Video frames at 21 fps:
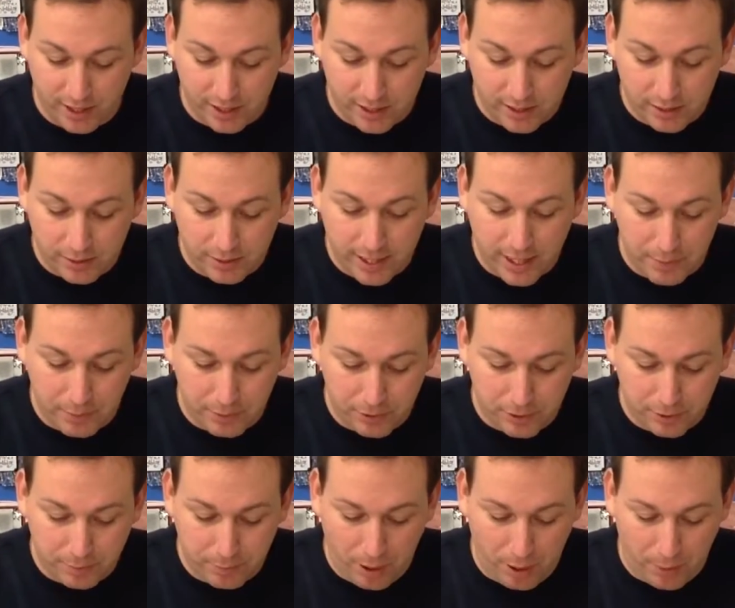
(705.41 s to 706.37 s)
So again, we'll
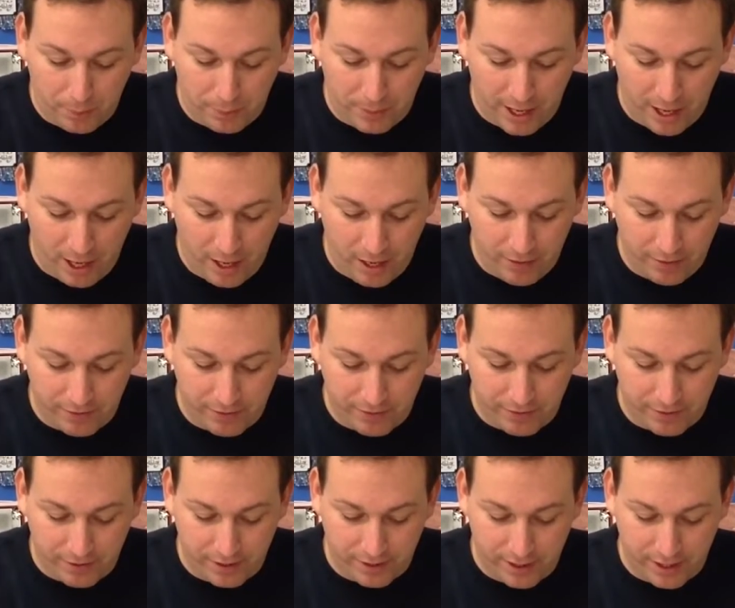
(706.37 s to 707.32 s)
just pop that
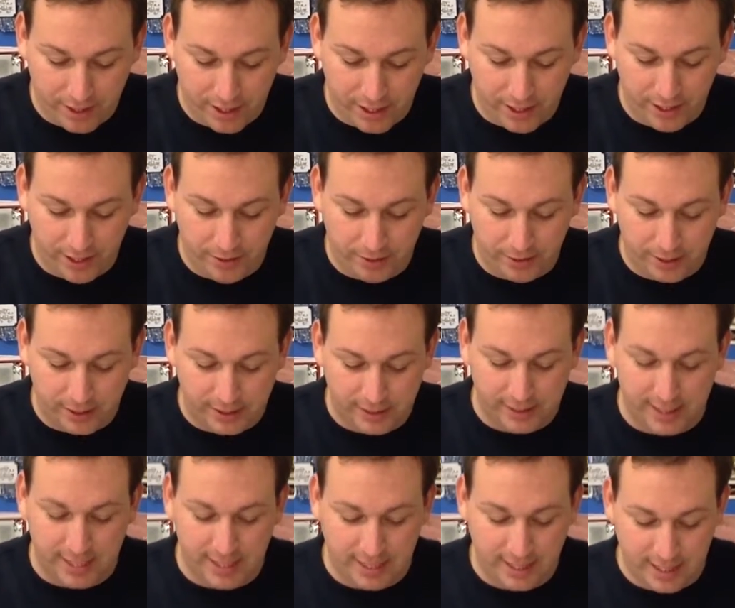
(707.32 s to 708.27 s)
off, and you can
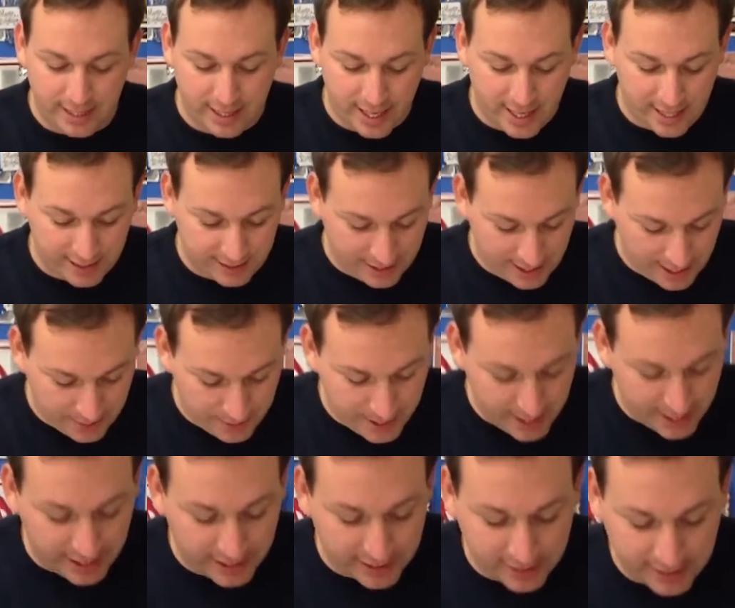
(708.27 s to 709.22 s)
see that that's how
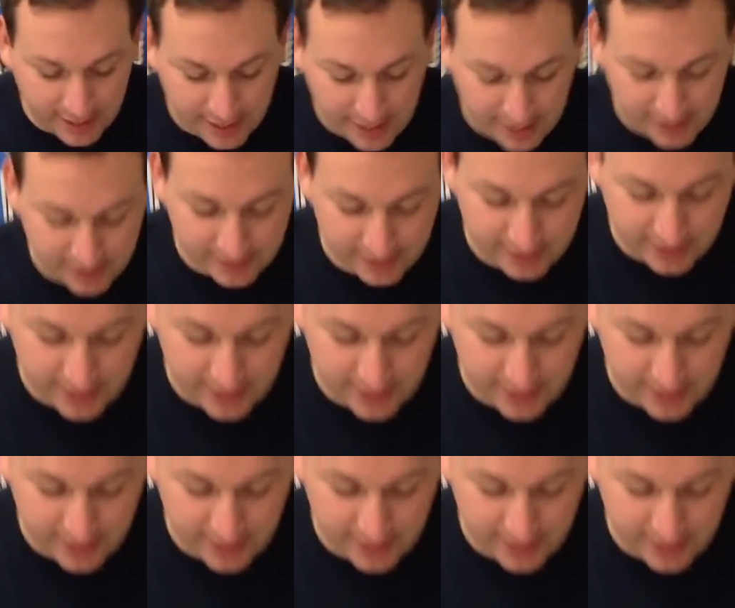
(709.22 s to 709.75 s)
easy it is to